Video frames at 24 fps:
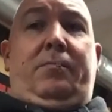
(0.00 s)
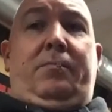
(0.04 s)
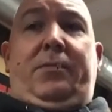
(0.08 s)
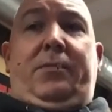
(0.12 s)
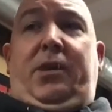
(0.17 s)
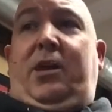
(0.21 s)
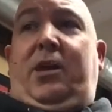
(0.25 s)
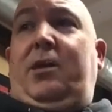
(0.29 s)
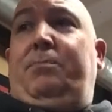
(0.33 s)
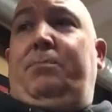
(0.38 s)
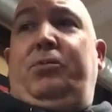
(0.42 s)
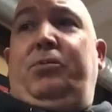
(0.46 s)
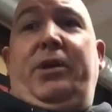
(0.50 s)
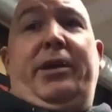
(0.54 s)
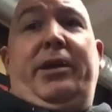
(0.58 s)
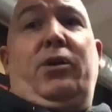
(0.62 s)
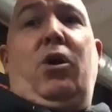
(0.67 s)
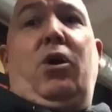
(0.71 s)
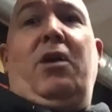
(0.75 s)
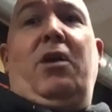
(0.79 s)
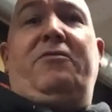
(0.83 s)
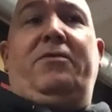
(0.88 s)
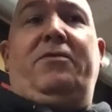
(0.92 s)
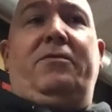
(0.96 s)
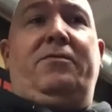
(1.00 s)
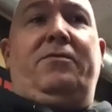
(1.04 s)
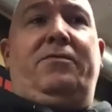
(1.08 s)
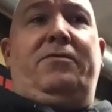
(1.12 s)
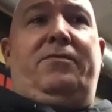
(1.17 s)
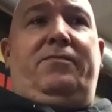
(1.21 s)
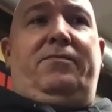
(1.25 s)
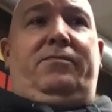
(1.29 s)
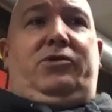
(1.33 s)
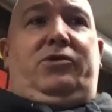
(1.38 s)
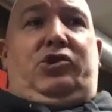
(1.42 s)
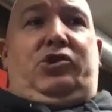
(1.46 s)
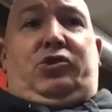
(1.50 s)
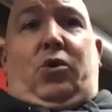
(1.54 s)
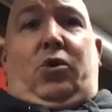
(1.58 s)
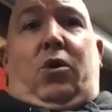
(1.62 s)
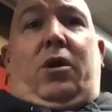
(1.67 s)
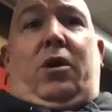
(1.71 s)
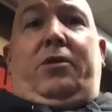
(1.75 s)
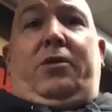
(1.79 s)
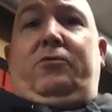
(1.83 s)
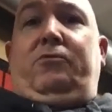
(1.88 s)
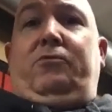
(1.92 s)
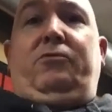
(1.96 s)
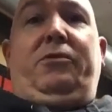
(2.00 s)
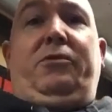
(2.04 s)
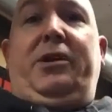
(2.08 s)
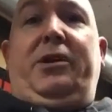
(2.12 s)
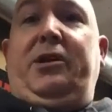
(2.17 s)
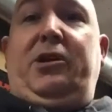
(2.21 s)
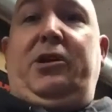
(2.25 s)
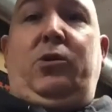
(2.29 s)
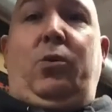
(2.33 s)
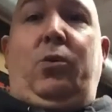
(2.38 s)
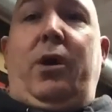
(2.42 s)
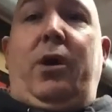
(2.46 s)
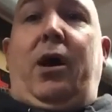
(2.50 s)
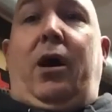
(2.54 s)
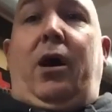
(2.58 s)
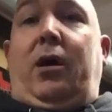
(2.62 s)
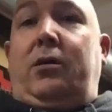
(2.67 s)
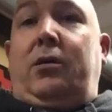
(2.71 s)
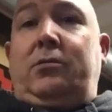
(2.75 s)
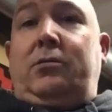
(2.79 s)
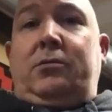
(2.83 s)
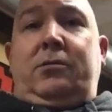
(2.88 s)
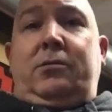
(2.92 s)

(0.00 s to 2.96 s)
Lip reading: He played off of Sean really well.